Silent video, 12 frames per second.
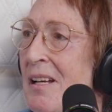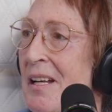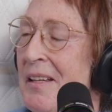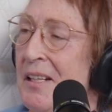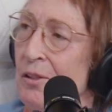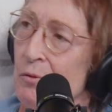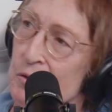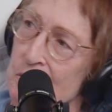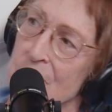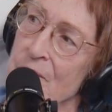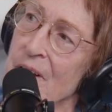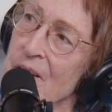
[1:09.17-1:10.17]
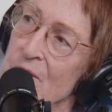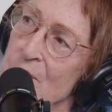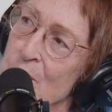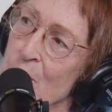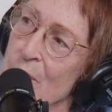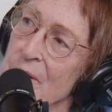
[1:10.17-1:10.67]
And they glue it to the feathers,
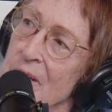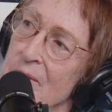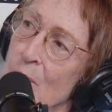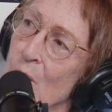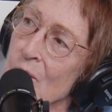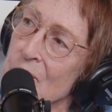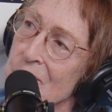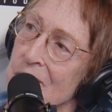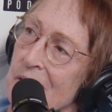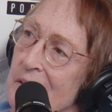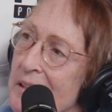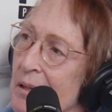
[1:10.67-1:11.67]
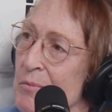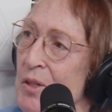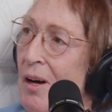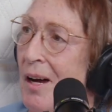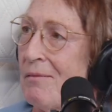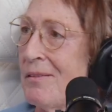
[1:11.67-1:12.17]
but when they molt, it comes
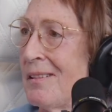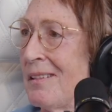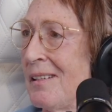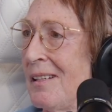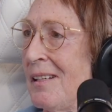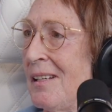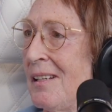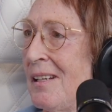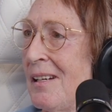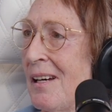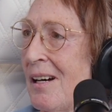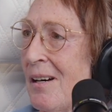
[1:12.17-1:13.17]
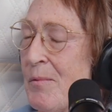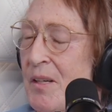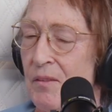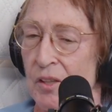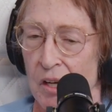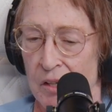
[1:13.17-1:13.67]
off. They have
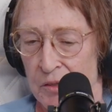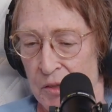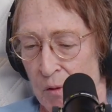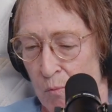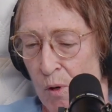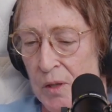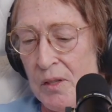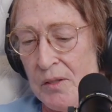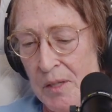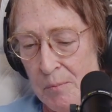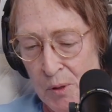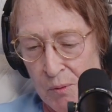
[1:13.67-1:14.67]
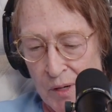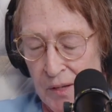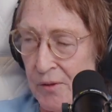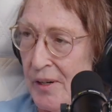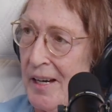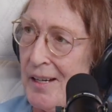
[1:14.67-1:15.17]
a longer-term one that they put around
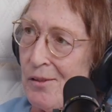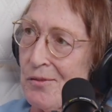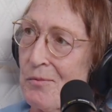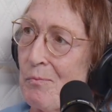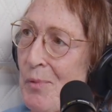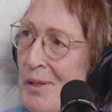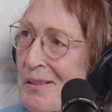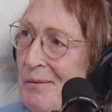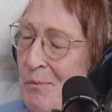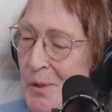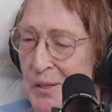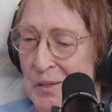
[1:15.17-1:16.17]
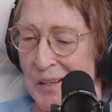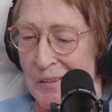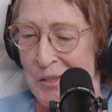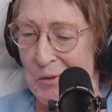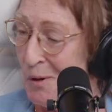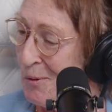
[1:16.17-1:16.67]
their ankles, but
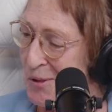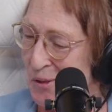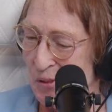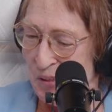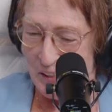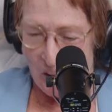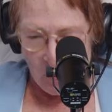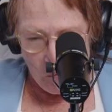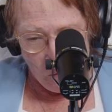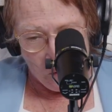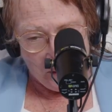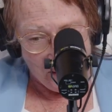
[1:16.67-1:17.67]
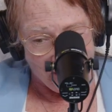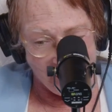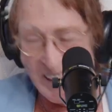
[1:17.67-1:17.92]
this one was cool, like, go, boy, go.